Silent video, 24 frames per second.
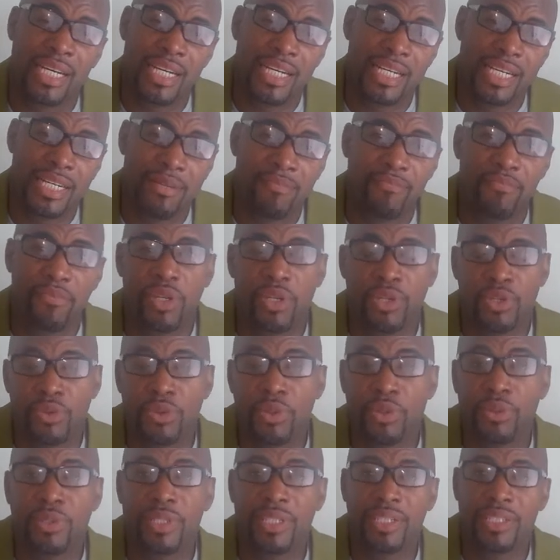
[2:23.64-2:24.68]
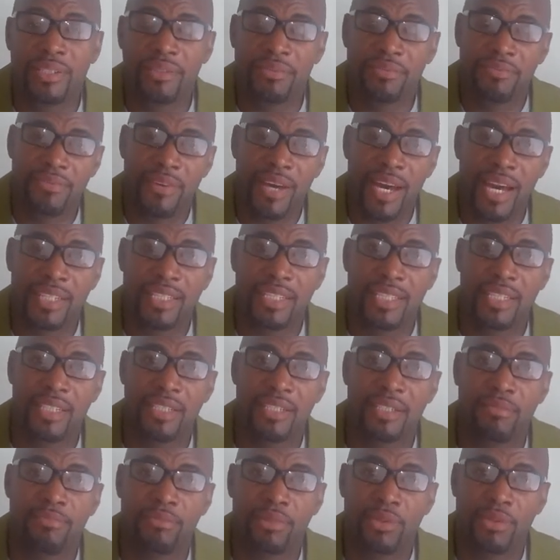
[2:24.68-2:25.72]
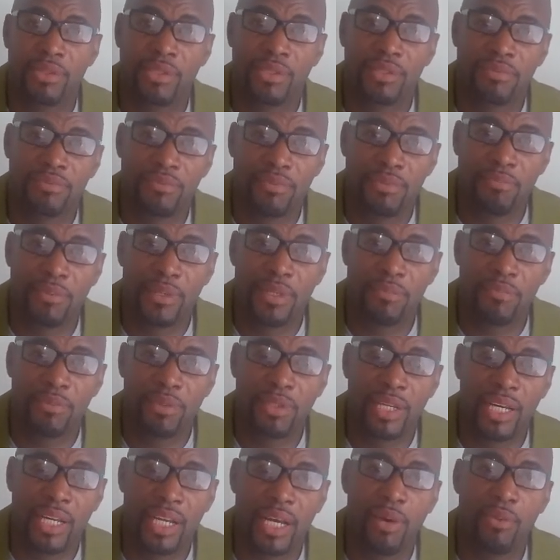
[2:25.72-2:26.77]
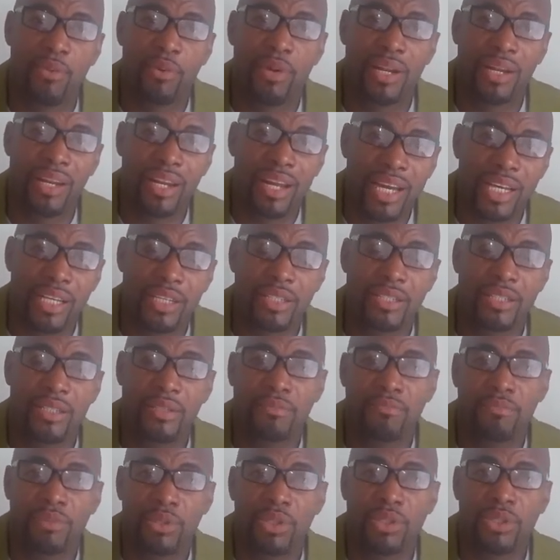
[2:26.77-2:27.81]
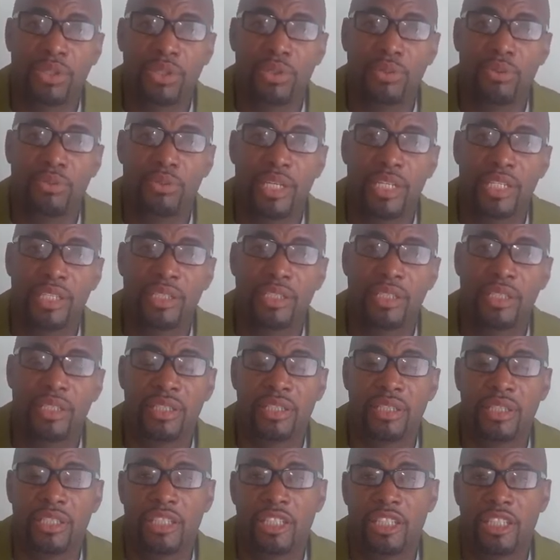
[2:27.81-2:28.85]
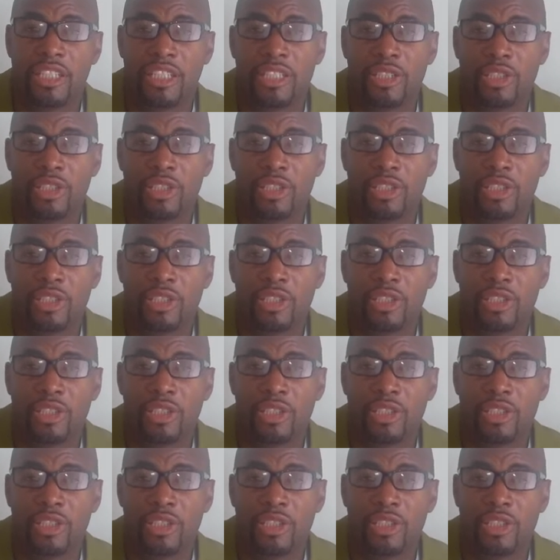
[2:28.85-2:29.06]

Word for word: um, the truth and the fact is most of the people that I would like the book to reach the the,